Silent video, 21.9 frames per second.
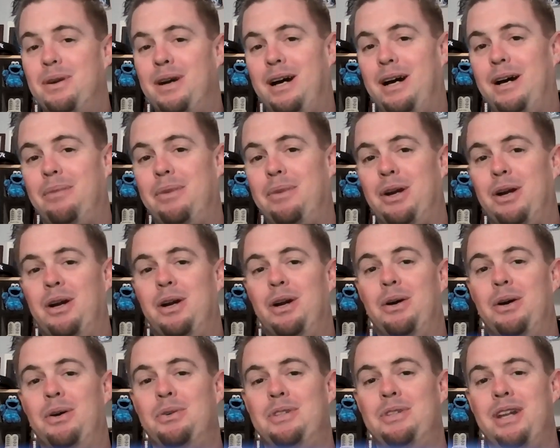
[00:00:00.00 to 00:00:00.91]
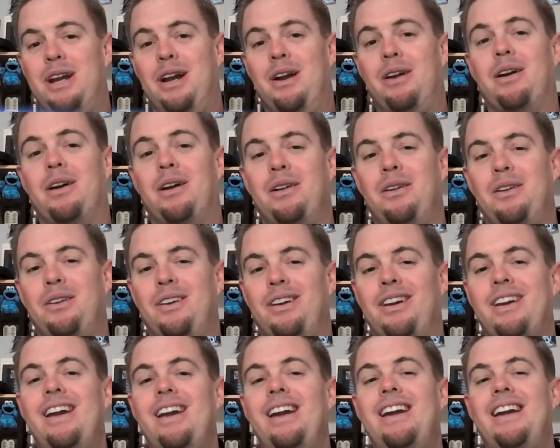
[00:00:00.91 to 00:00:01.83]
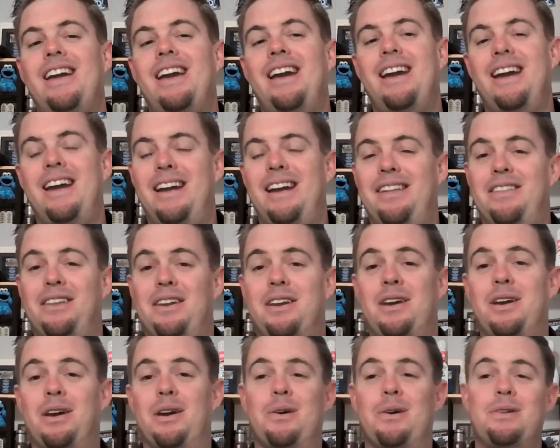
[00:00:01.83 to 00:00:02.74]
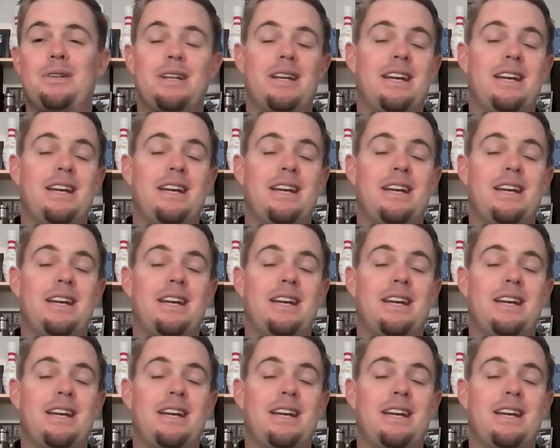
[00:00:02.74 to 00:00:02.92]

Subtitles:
I'm your host, Aaron Clark, aka The Coach,